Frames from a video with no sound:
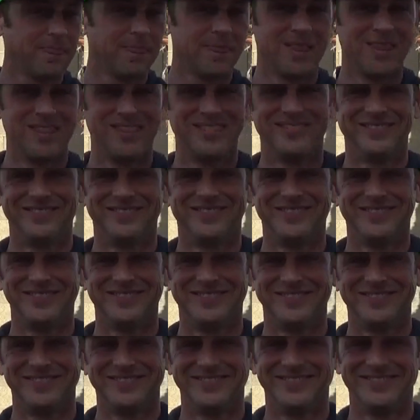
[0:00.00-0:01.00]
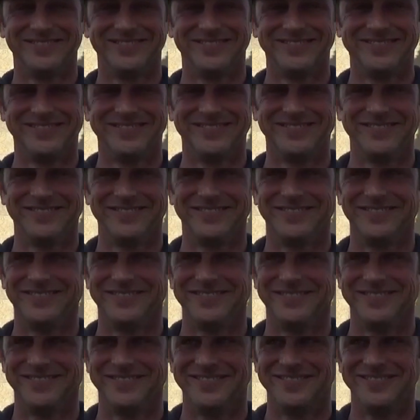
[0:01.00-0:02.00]

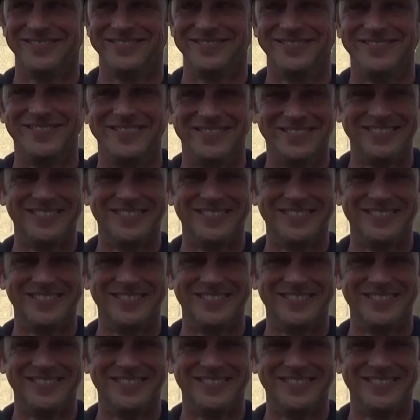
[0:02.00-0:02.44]
(no one is talking)